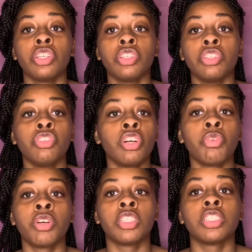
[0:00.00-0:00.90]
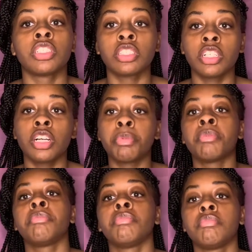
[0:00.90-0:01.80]
you don't want to just up
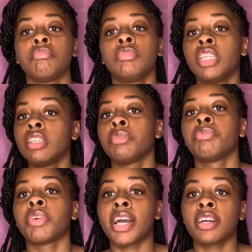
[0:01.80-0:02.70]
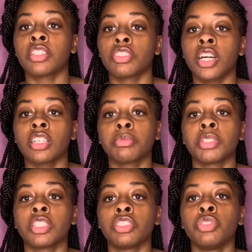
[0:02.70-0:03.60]
and get them $500
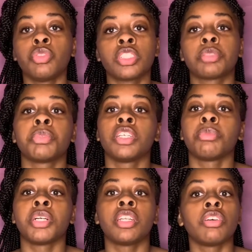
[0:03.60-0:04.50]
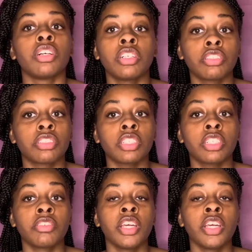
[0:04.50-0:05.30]
because you want to spend your money on other stuff,